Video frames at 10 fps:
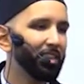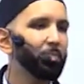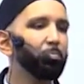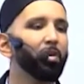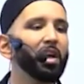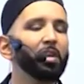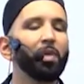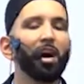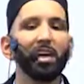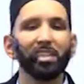They prayed
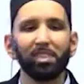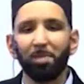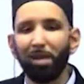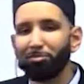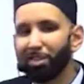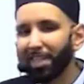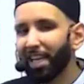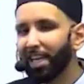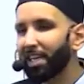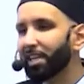behind him every
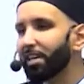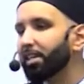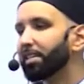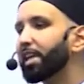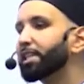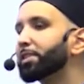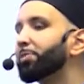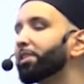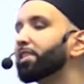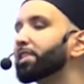day. They
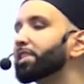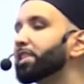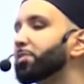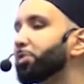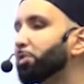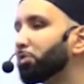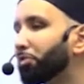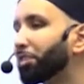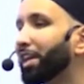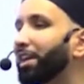experienced his
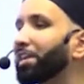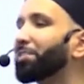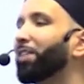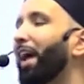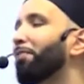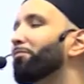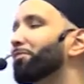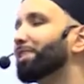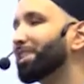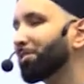beautiful character
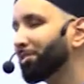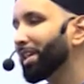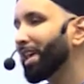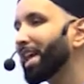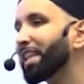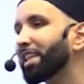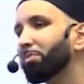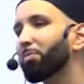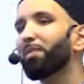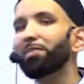every single day. And then
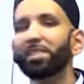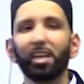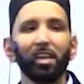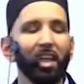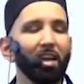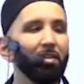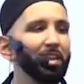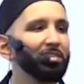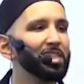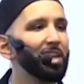the Prophet sallallahu
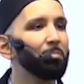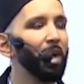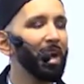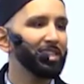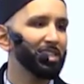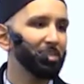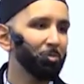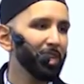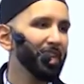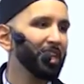alaihi wasallam passes
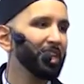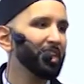away.